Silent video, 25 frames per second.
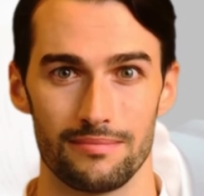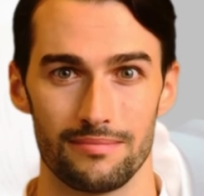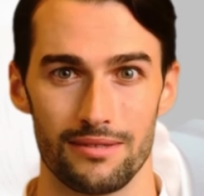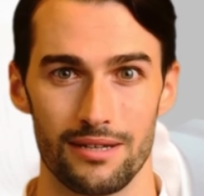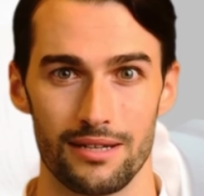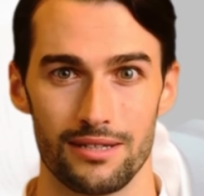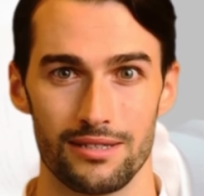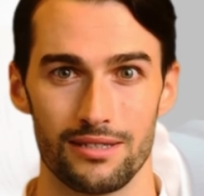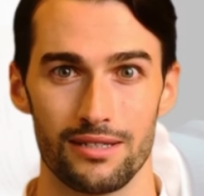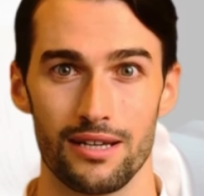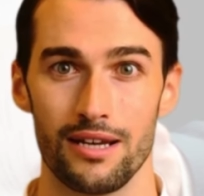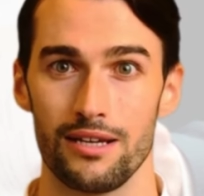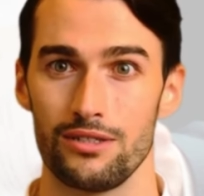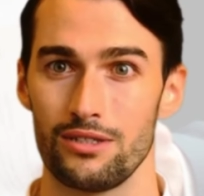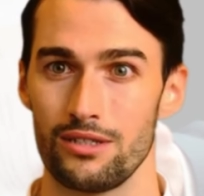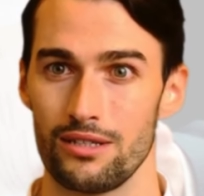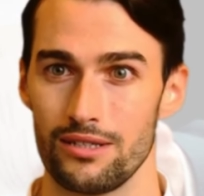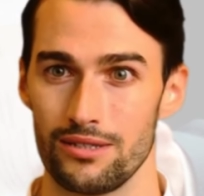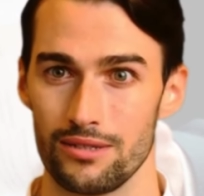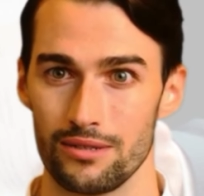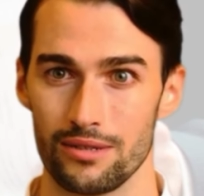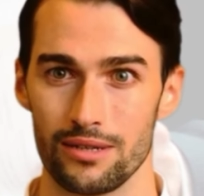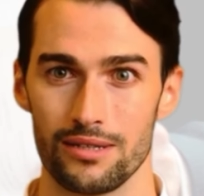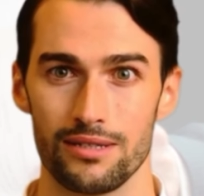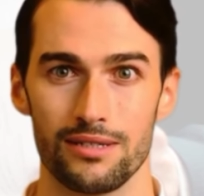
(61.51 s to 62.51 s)
These
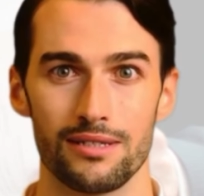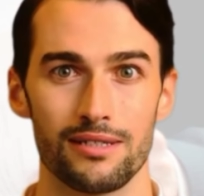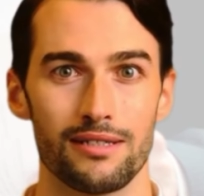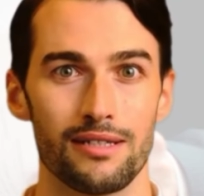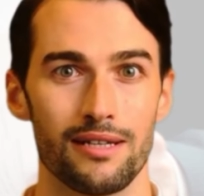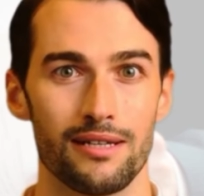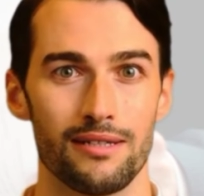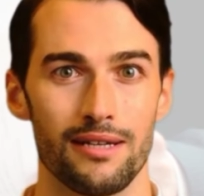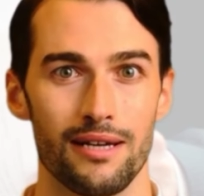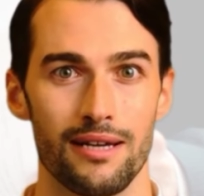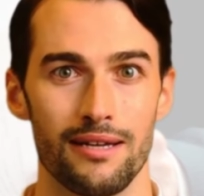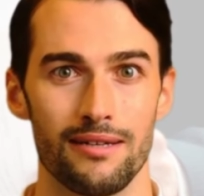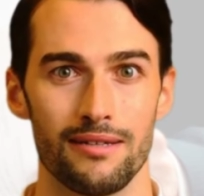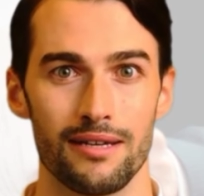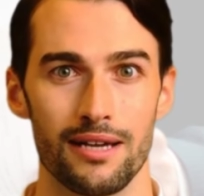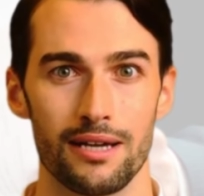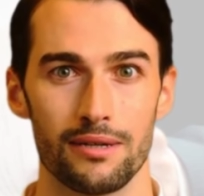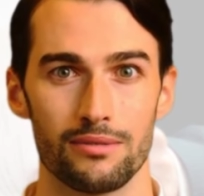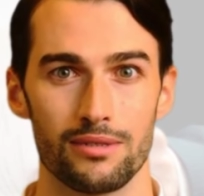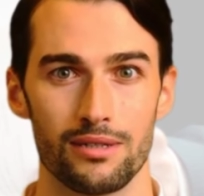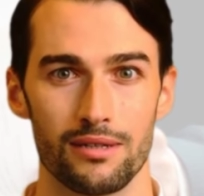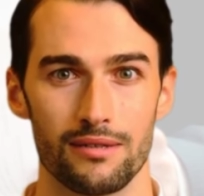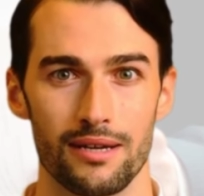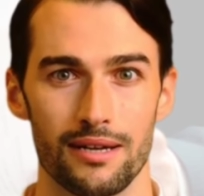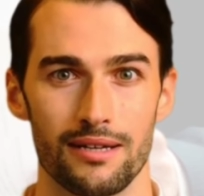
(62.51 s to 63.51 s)
sanctions lists contain
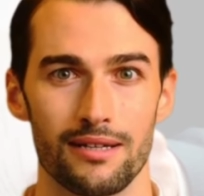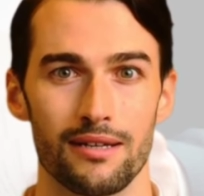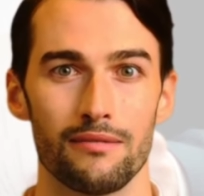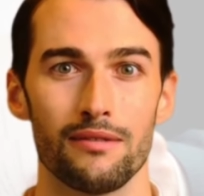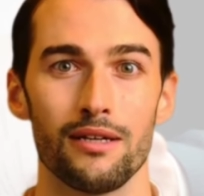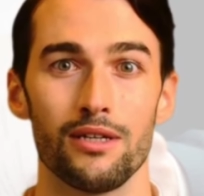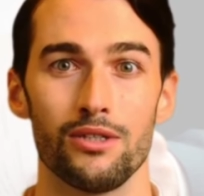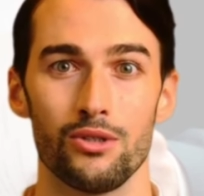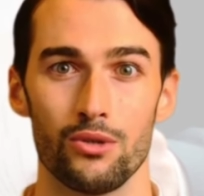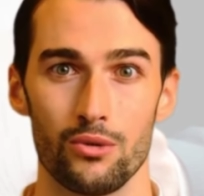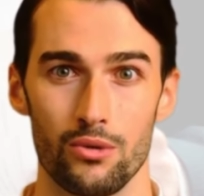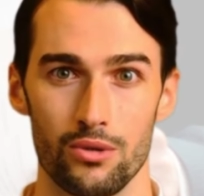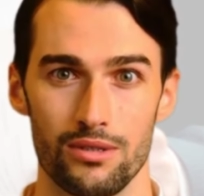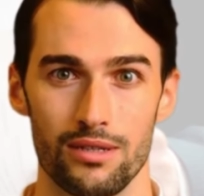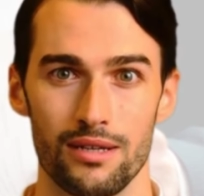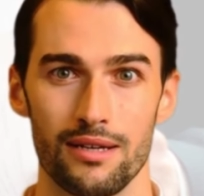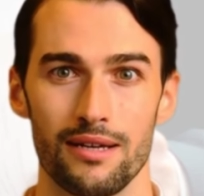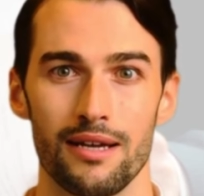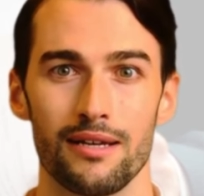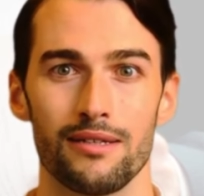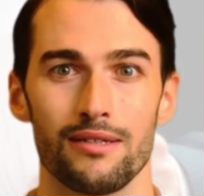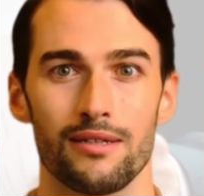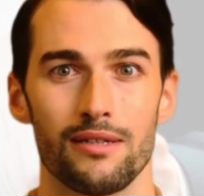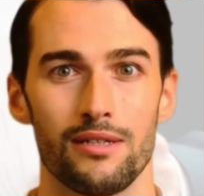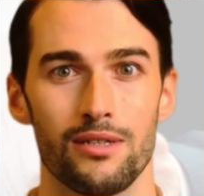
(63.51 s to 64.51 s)
names of individuals and
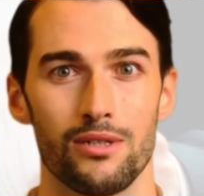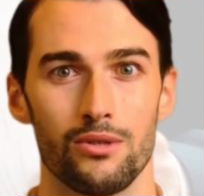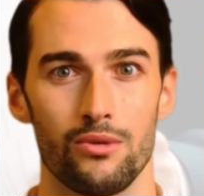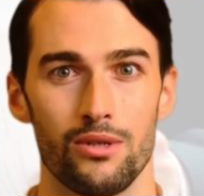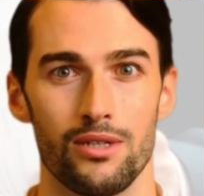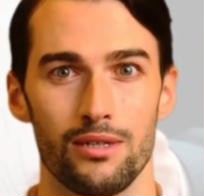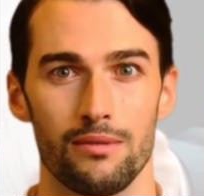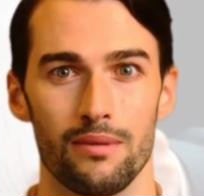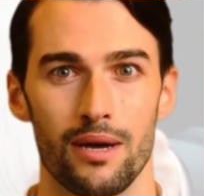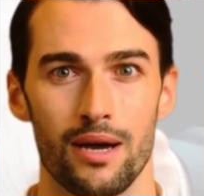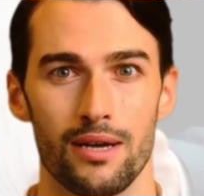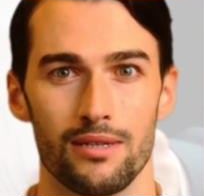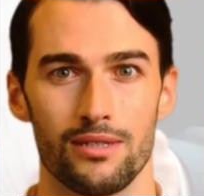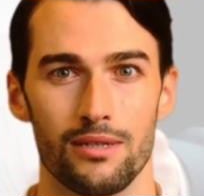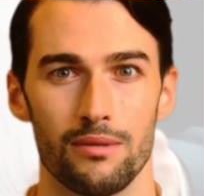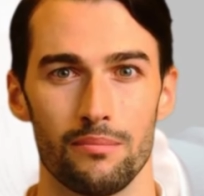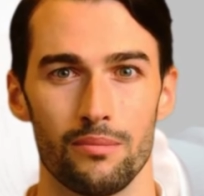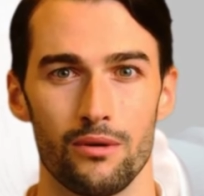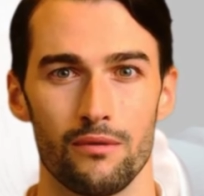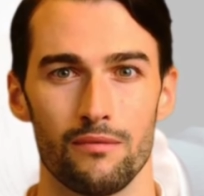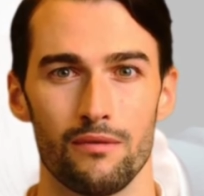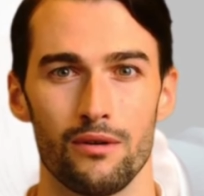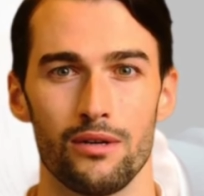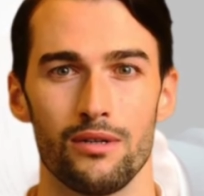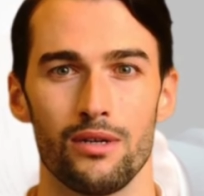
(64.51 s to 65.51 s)
entities
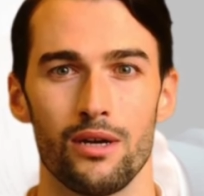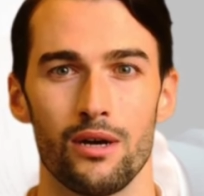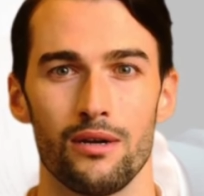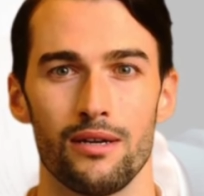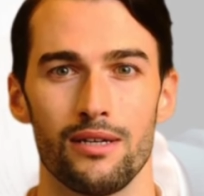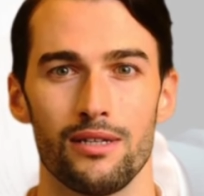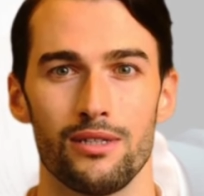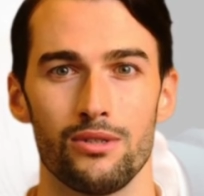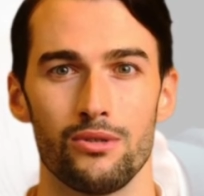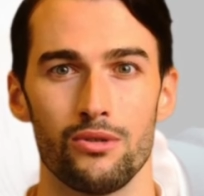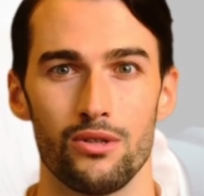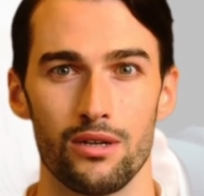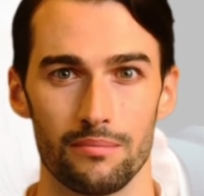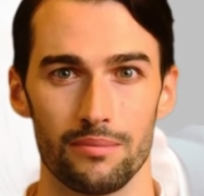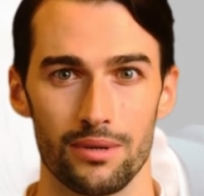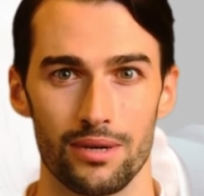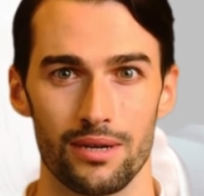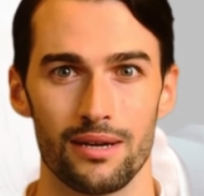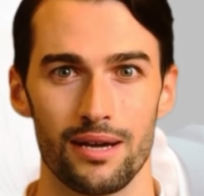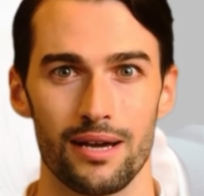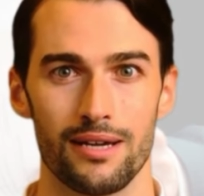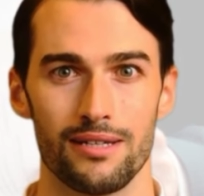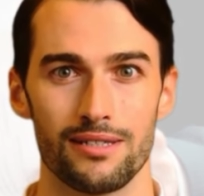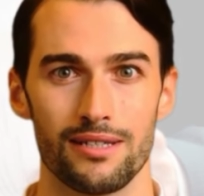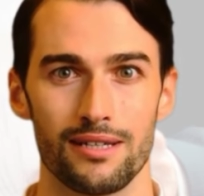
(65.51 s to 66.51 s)
responsible for various
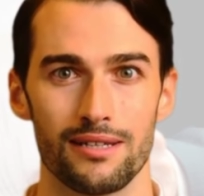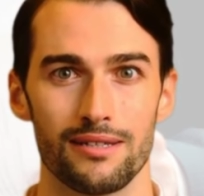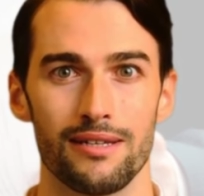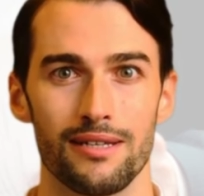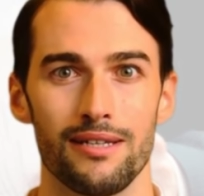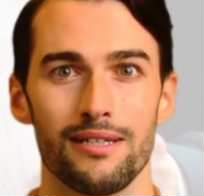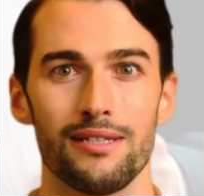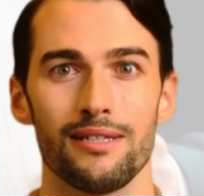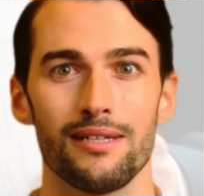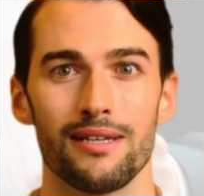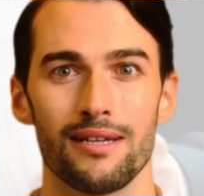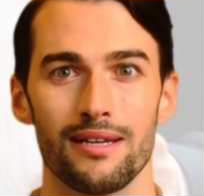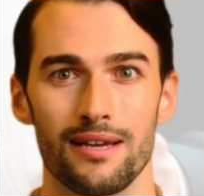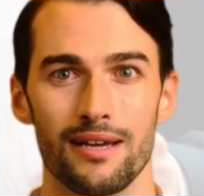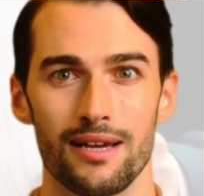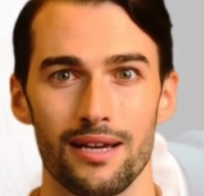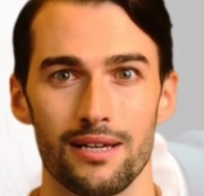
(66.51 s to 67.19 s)
criminal activities,